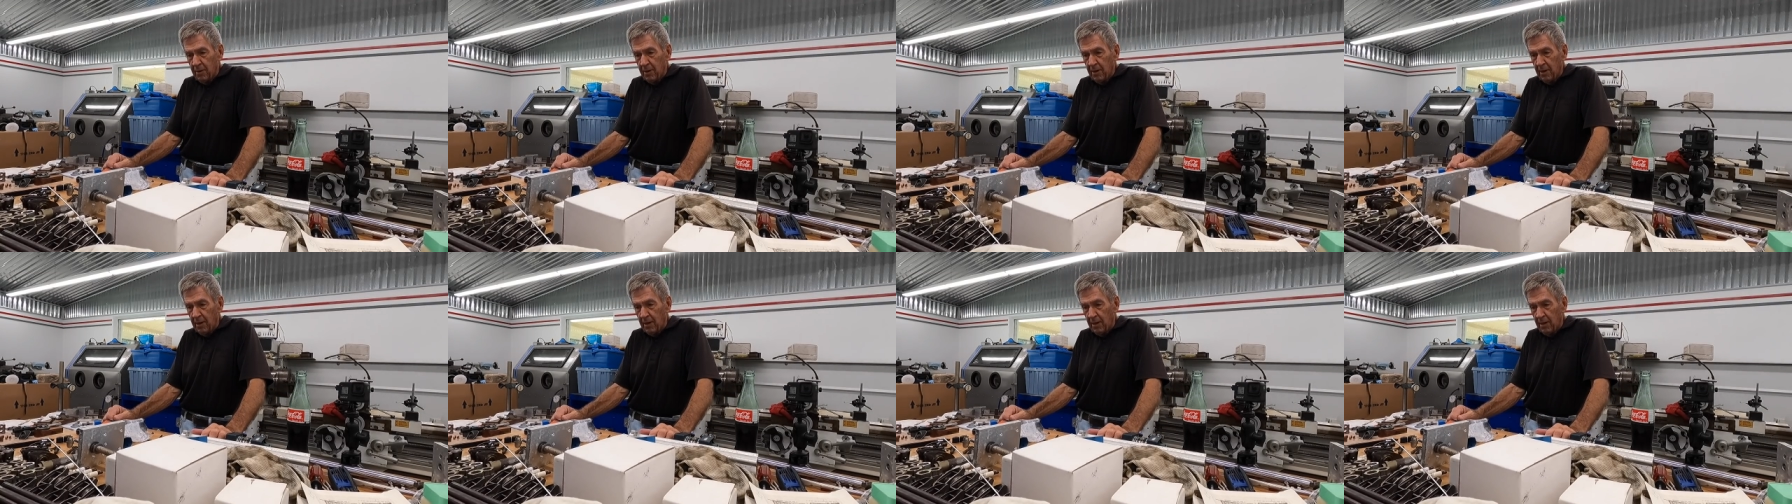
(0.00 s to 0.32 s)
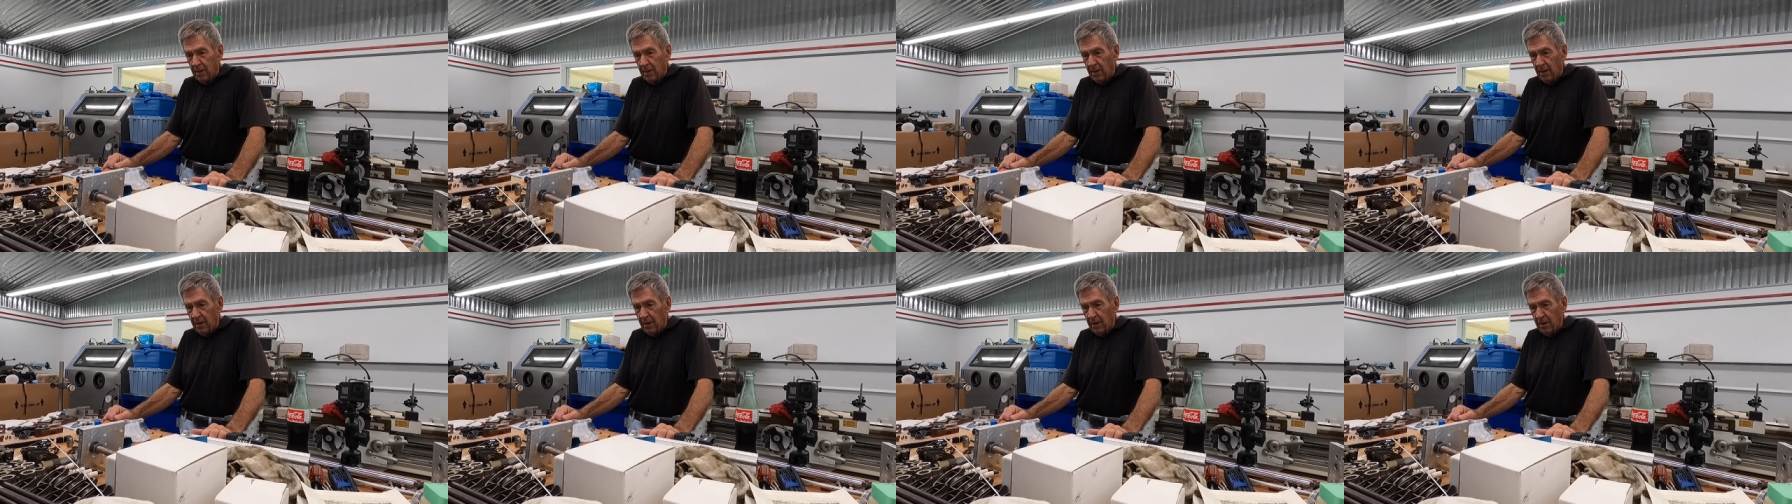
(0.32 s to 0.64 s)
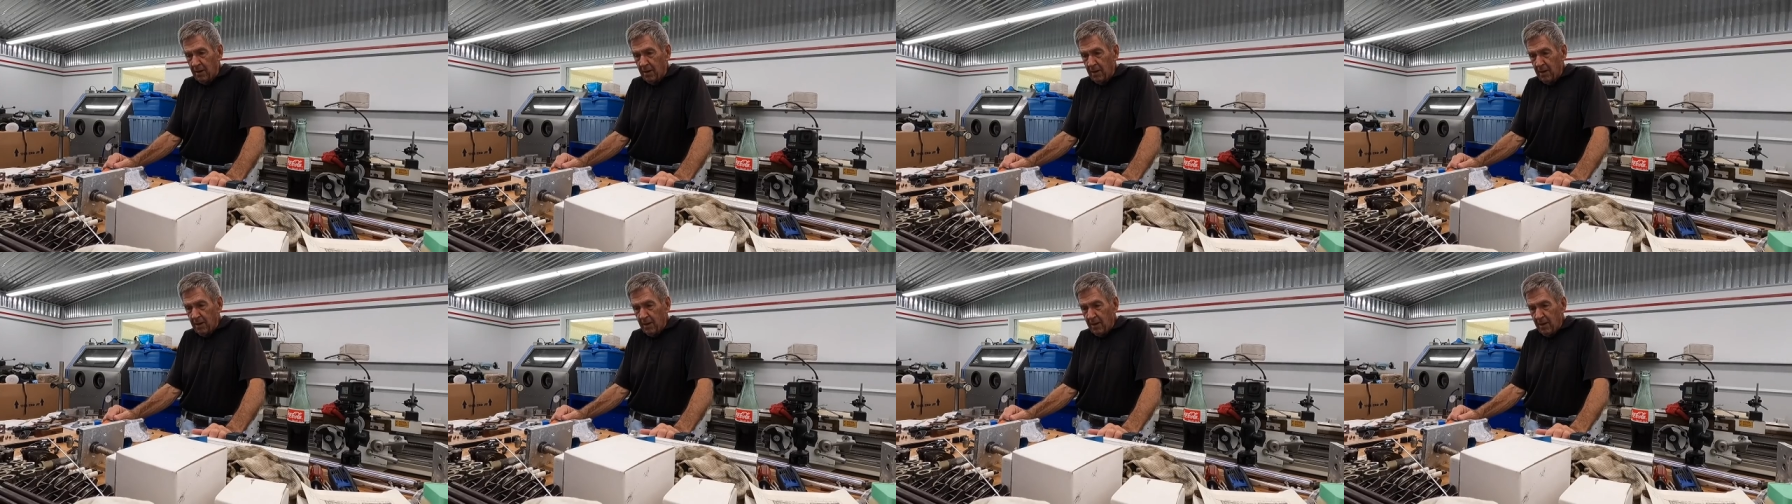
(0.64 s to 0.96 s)
And uh,
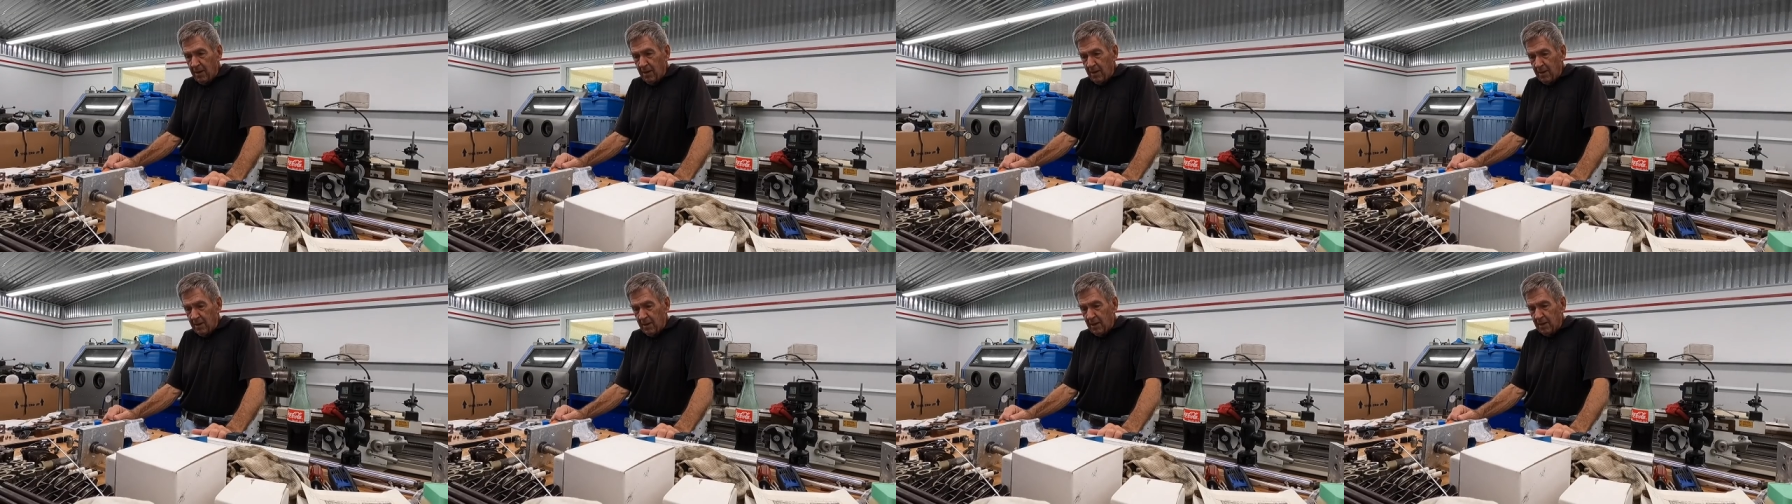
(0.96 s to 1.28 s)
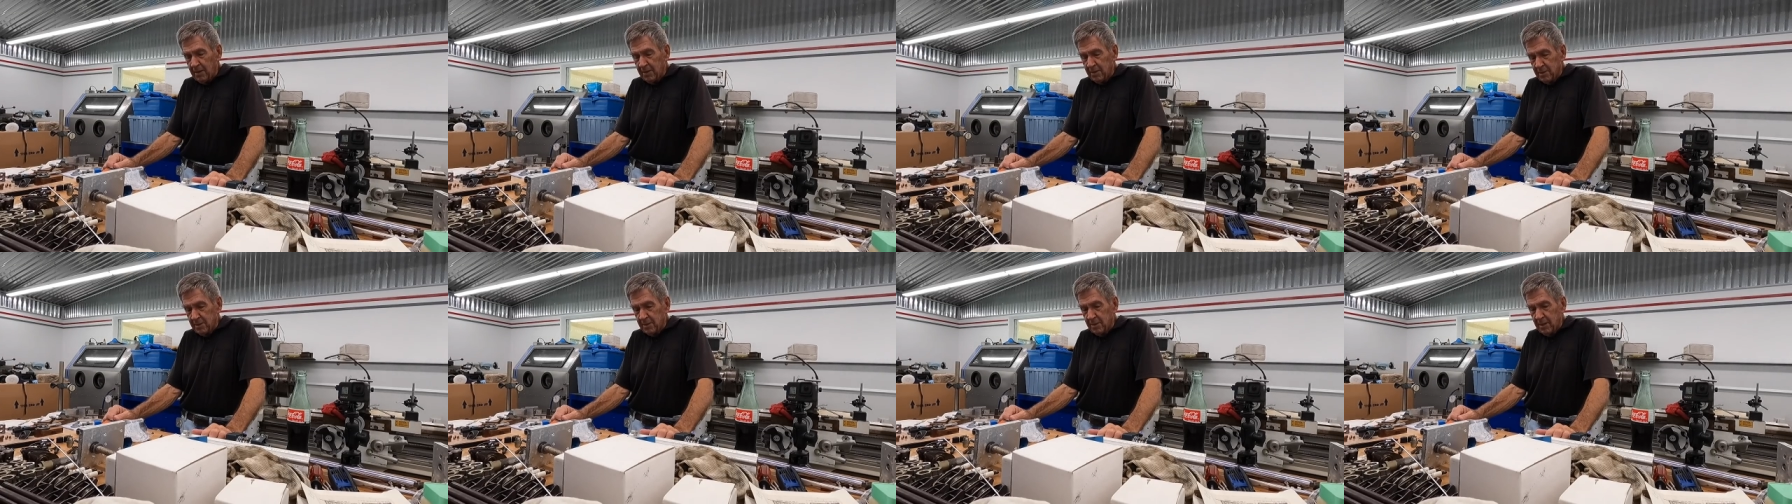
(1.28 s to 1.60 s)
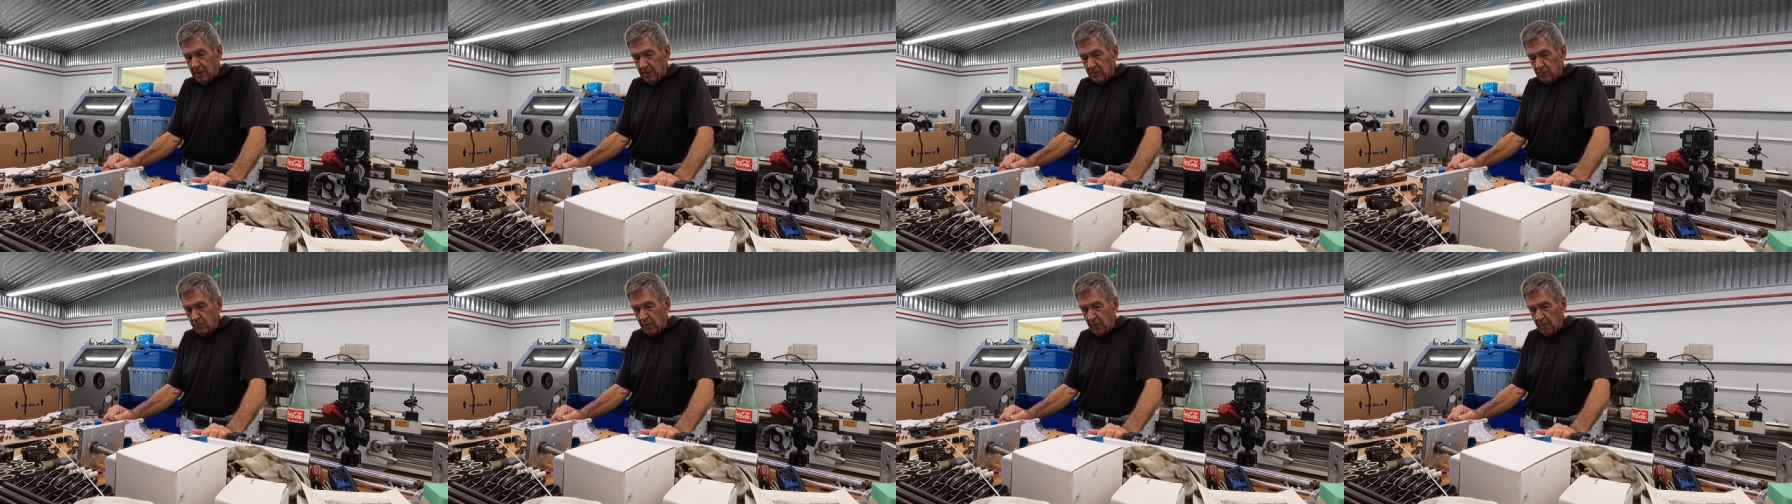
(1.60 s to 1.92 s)
wow. That's, that's